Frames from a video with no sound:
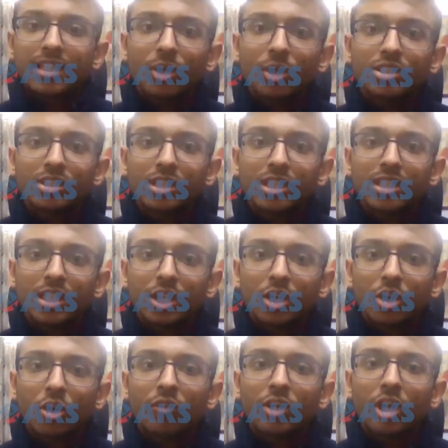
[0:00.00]
sir, was the
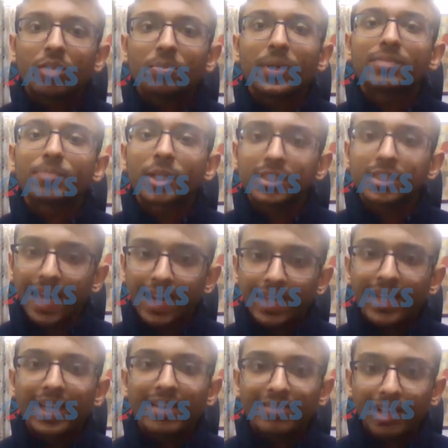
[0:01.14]
overall
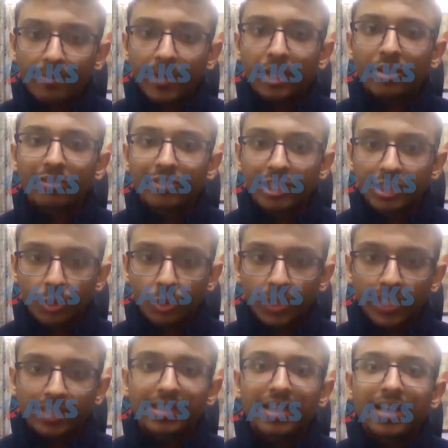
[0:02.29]
personality development of the
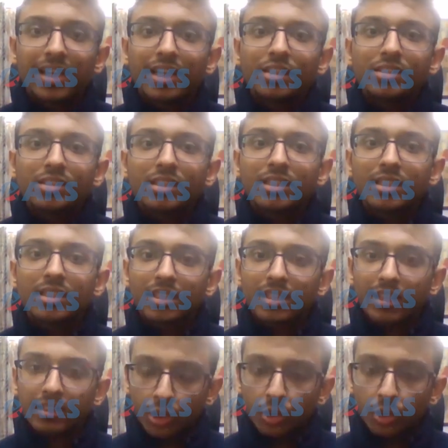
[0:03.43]
students.
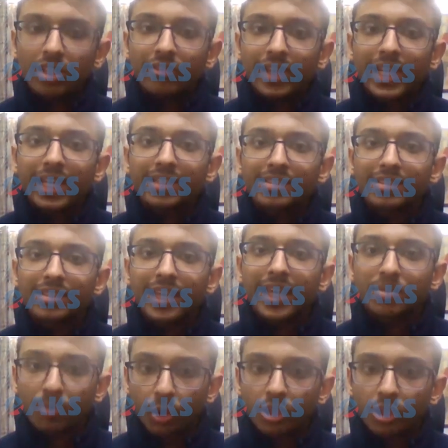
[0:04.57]
Sir, through the various
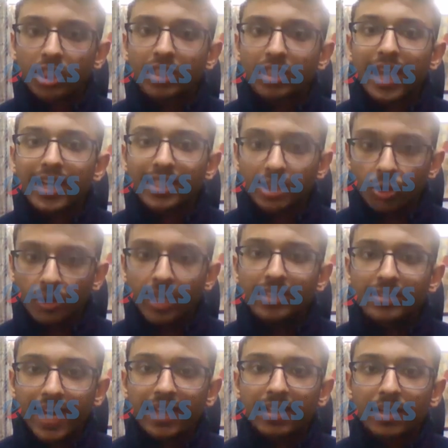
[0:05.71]
exposure that
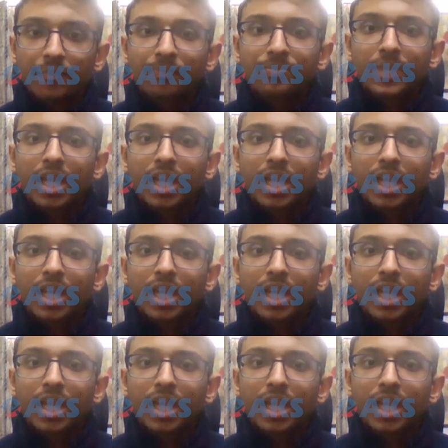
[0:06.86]
students get